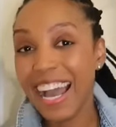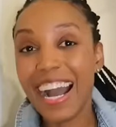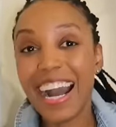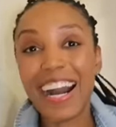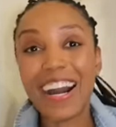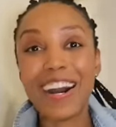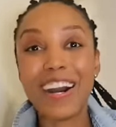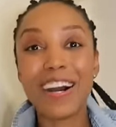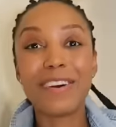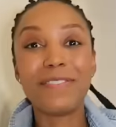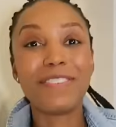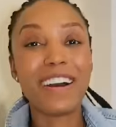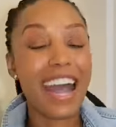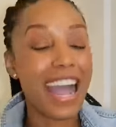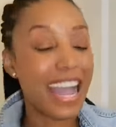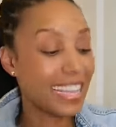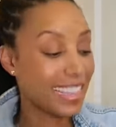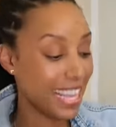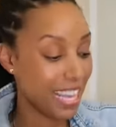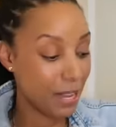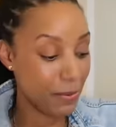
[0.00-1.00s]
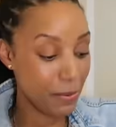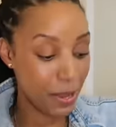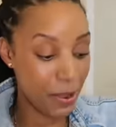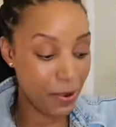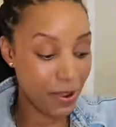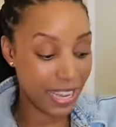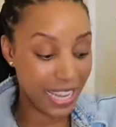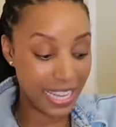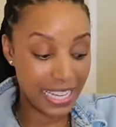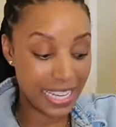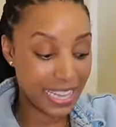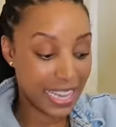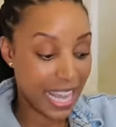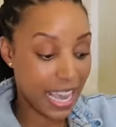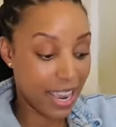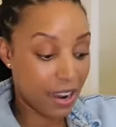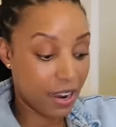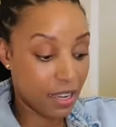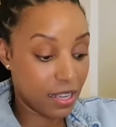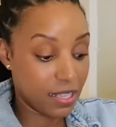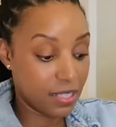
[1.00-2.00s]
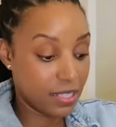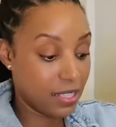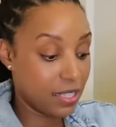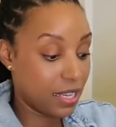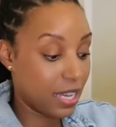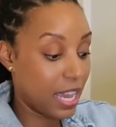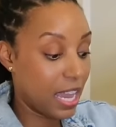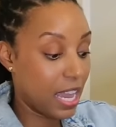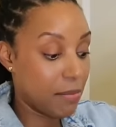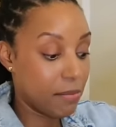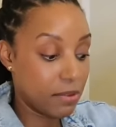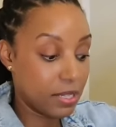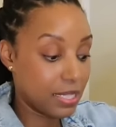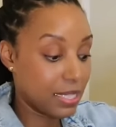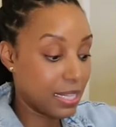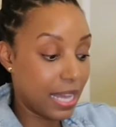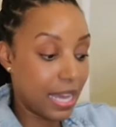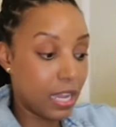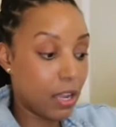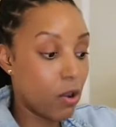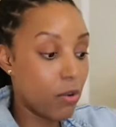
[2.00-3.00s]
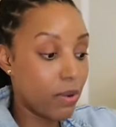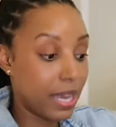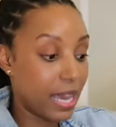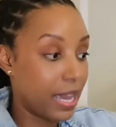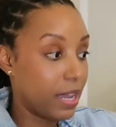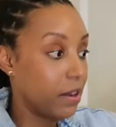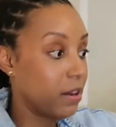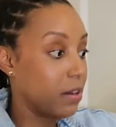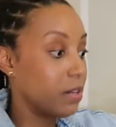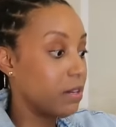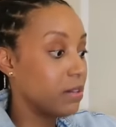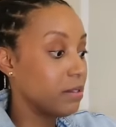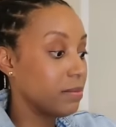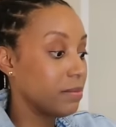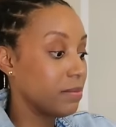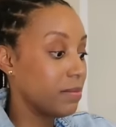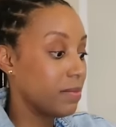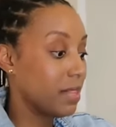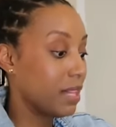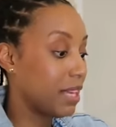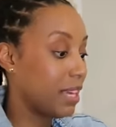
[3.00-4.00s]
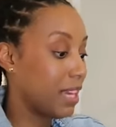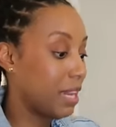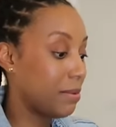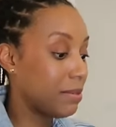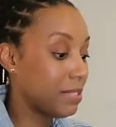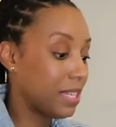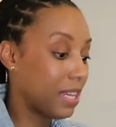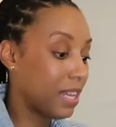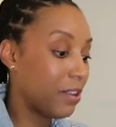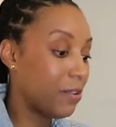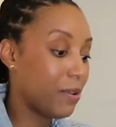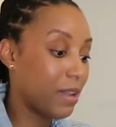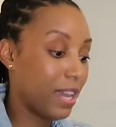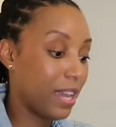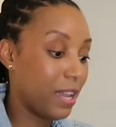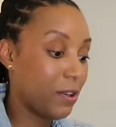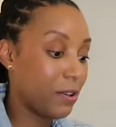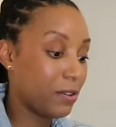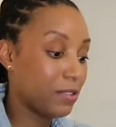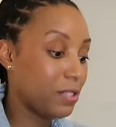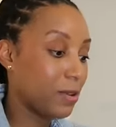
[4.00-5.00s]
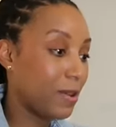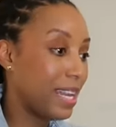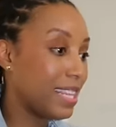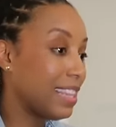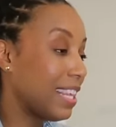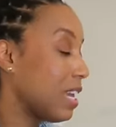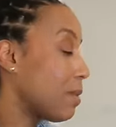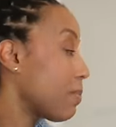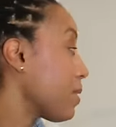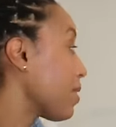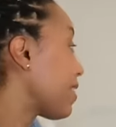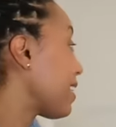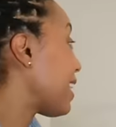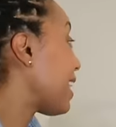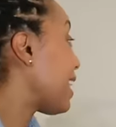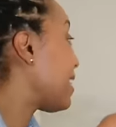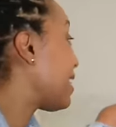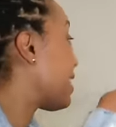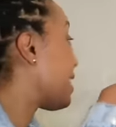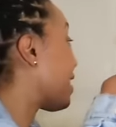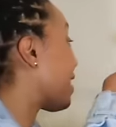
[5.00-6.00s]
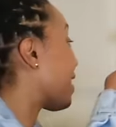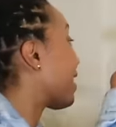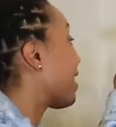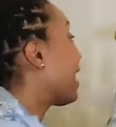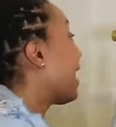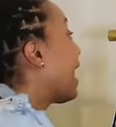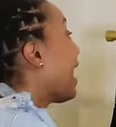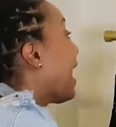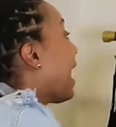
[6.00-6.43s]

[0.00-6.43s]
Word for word: Um, I think we're going to end it there because the camera's like, okay, girl. The camera's like, okay, girl. So I think we're going to end it there.